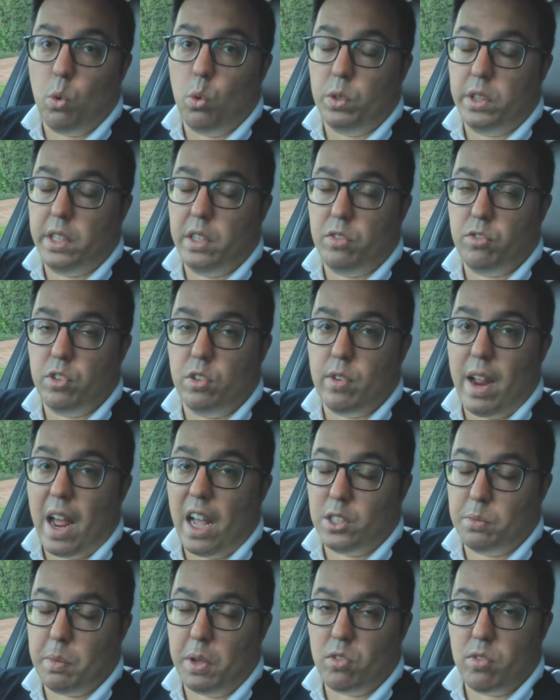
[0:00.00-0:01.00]
or different
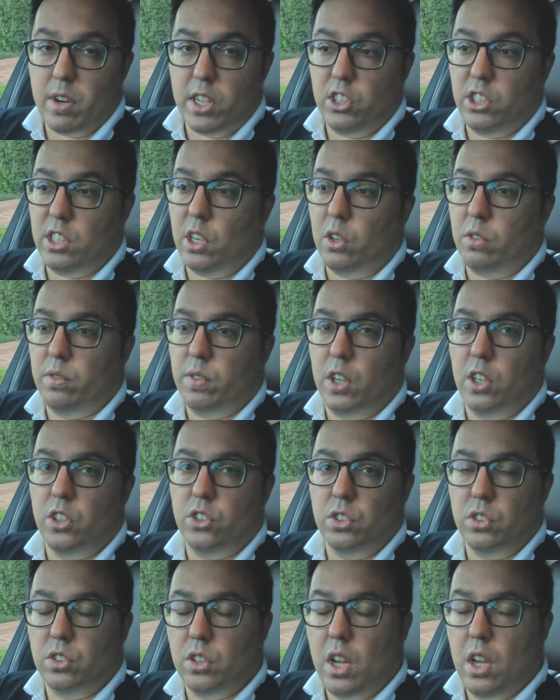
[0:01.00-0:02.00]
aspect ratio
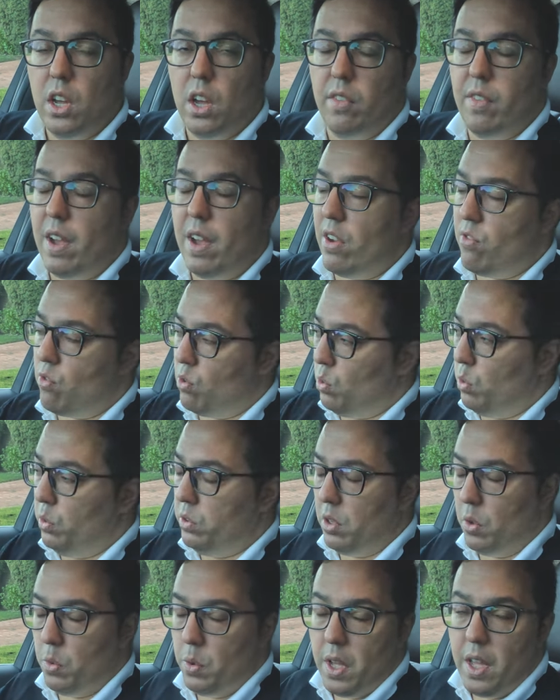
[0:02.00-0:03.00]
versions of Android
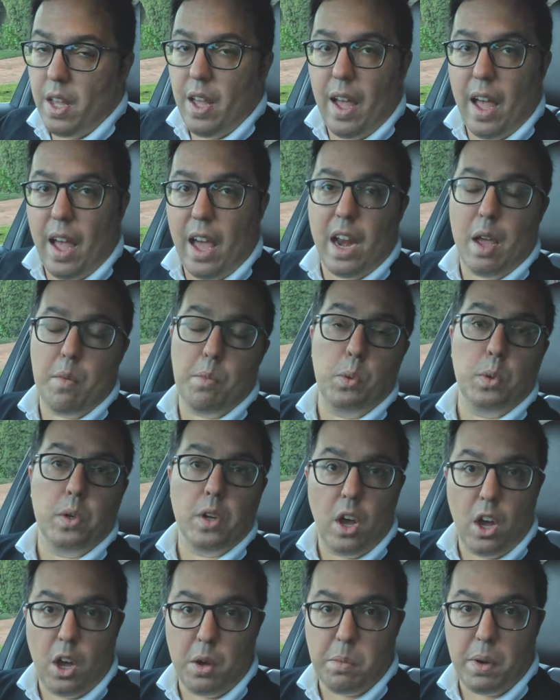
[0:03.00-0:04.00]
Auto and Apple
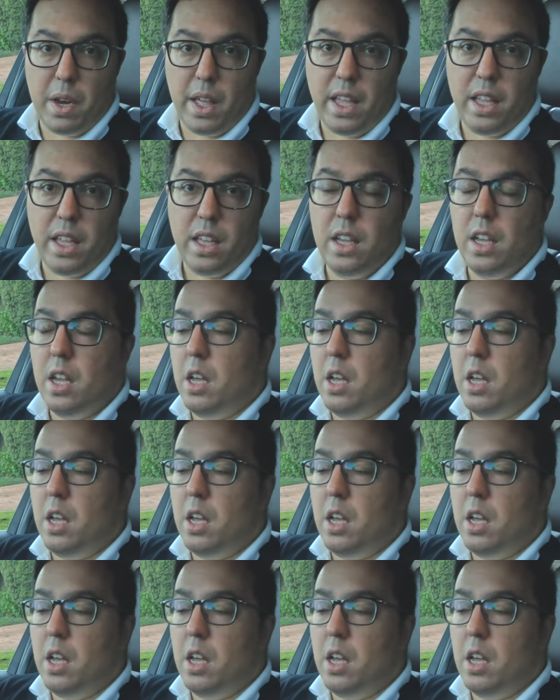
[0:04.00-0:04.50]
CarPlay,